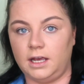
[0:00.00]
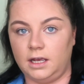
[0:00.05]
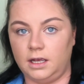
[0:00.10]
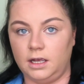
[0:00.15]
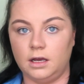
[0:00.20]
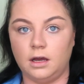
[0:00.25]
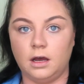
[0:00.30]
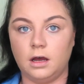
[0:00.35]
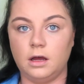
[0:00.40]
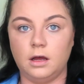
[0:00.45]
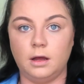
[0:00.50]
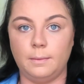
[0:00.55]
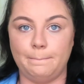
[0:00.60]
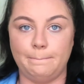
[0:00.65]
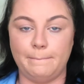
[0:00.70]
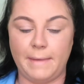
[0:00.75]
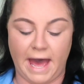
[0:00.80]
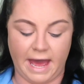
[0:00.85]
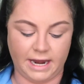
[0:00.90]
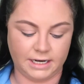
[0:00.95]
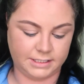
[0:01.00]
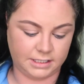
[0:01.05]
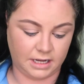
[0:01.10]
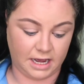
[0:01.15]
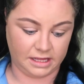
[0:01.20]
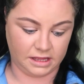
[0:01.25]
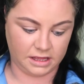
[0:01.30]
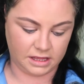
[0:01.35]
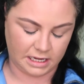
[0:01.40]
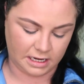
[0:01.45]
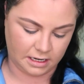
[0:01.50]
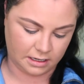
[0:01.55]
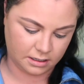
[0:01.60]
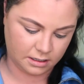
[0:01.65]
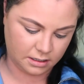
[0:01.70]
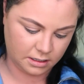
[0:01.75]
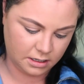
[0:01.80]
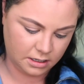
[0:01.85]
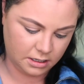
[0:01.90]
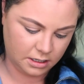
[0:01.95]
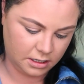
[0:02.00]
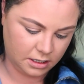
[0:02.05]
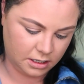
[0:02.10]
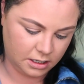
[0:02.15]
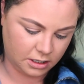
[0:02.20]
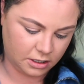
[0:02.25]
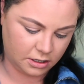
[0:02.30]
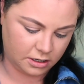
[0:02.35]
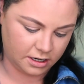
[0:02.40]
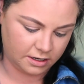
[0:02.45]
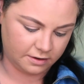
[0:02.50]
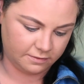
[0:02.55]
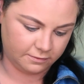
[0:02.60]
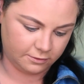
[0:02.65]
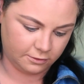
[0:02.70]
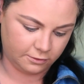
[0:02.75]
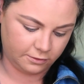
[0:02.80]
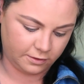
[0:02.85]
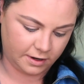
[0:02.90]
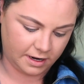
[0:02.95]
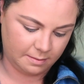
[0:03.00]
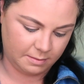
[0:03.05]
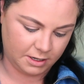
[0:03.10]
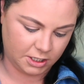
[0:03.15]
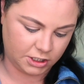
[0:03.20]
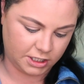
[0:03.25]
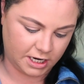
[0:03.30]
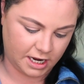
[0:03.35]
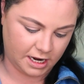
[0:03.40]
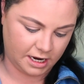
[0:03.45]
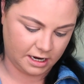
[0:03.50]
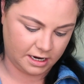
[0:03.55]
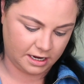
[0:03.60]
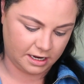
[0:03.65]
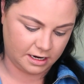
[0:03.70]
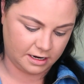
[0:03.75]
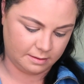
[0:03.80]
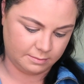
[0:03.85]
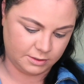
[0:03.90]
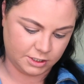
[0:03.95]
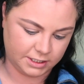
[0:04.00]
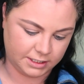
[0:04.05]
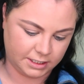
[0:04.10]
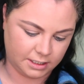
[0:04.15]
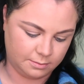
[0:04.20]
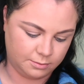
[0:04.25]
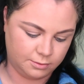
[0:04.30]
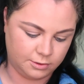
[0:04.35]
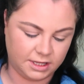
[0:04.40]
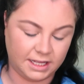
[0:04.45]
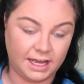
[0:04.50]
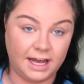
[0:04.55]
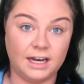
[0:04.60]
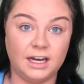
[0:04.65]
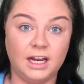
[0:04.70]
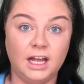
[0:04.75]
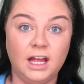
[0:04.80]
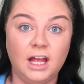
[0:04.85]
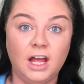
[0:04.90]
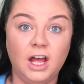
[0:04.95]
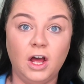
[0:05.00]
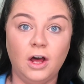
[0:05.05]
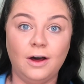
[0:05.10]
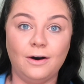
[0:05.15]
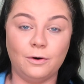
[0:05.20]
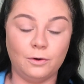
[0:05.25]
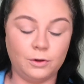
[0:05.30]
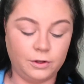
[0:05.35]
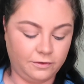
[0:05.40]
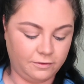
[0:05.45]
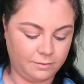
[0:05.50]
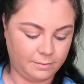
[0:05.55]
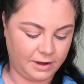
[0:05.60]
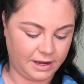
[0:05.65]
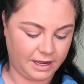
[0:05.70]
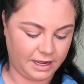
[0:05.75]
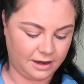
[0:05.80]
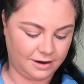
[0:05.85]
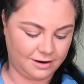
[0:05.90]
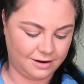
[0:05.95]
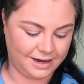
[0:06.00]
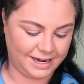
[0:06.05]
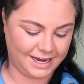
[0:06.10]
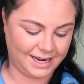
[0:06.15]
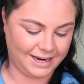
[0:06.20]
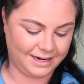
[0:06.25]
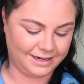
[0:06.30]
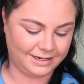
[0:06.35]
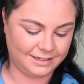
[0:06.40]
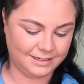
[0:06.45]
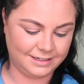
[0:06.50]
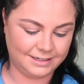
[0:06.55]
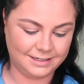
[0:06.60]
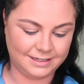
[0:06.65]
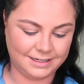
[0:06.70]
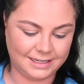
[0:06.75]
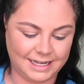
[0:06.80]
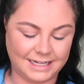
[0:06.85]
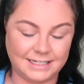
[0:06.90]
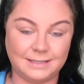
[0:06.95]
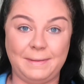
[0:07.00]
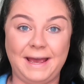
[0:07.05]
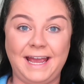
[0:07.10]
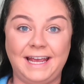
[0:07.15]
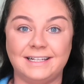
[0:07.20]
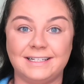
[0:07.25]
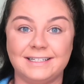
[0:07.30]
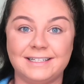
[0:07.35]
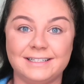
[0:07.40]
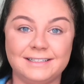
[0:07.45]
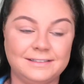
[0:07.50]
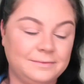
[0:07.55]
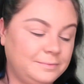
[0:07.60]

a matte, I think, kind of creamy shade, and I'm just gonna put that all over my eye as a base.